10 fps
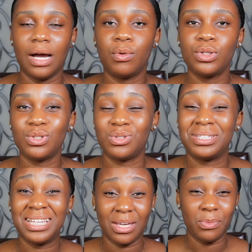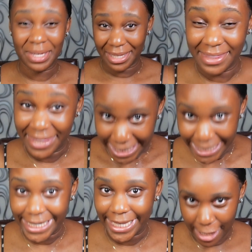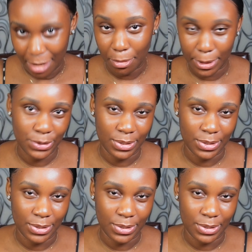I want you to take away this thing I'm about